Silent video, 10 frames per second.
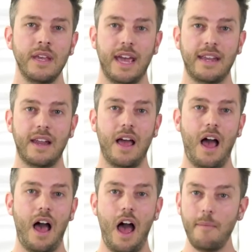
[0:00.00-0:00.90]
And
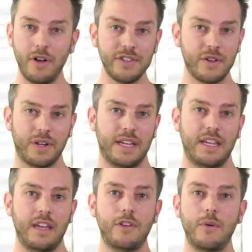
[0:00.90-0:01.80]
I'm also gonna
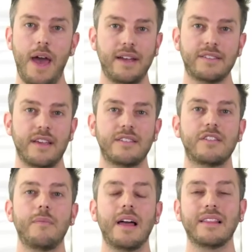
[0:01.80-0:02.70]
give you access
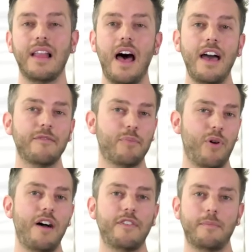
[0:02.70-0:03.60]
to my live
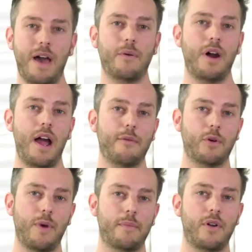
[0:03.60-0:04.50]
Profit Power
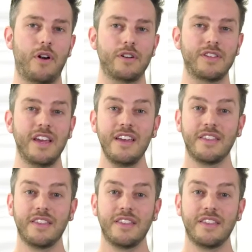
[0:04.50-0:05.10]
Hour webinars